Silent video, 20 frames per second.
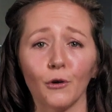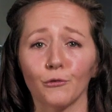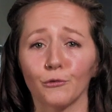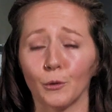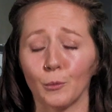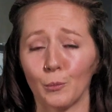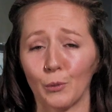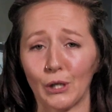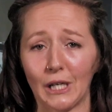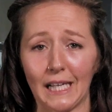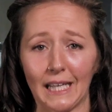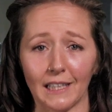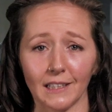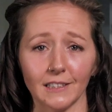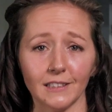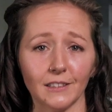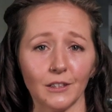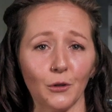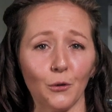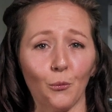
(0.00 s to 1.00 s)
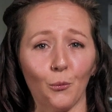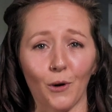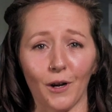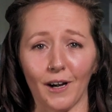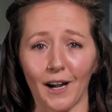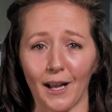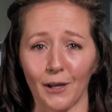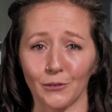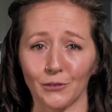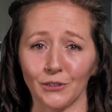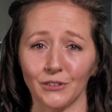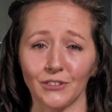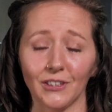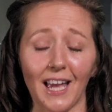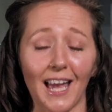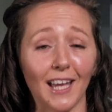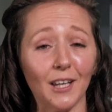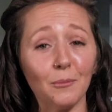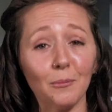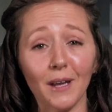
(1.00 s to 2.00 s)
for plants, warehouses,
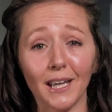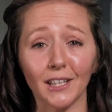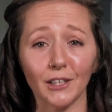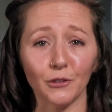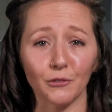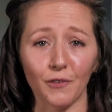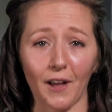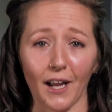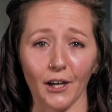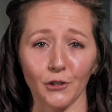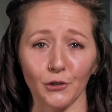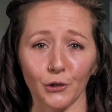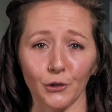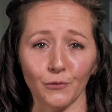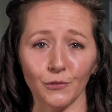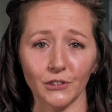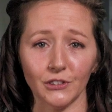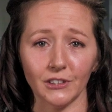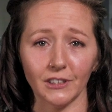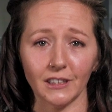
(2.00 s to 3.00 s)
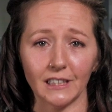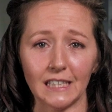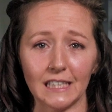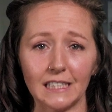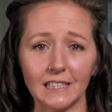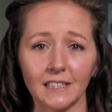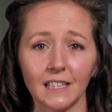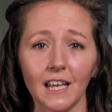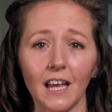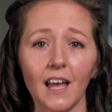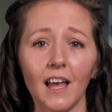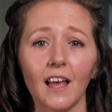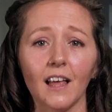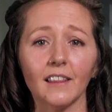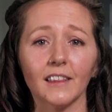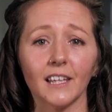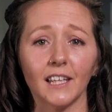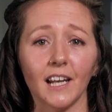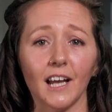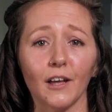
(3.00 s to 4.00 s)
and manufacturing facilities
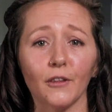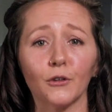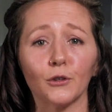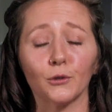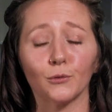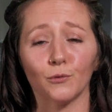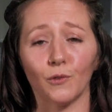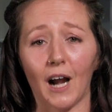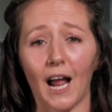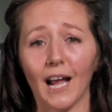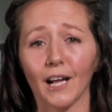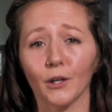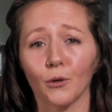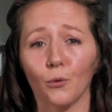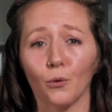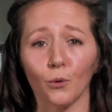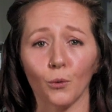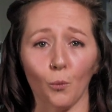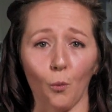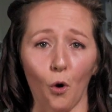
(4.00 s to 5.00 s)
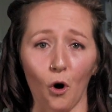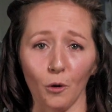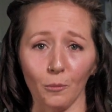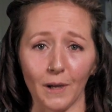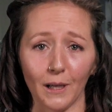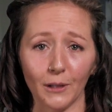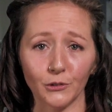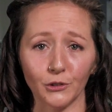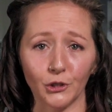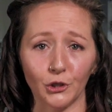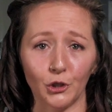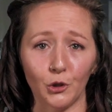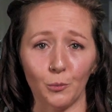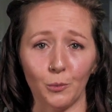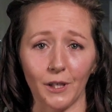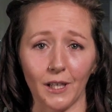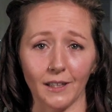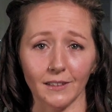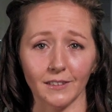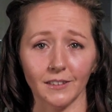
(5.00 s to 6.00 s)
than other rack or wall mounted
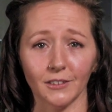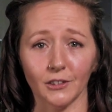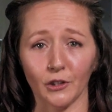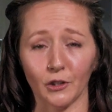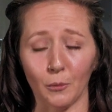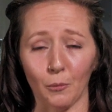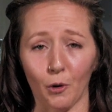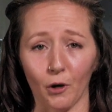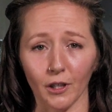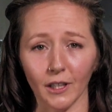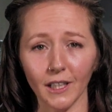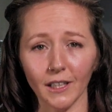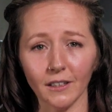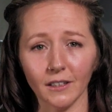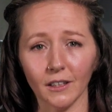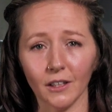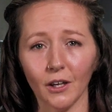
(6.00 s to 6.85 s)
UPSs on the market,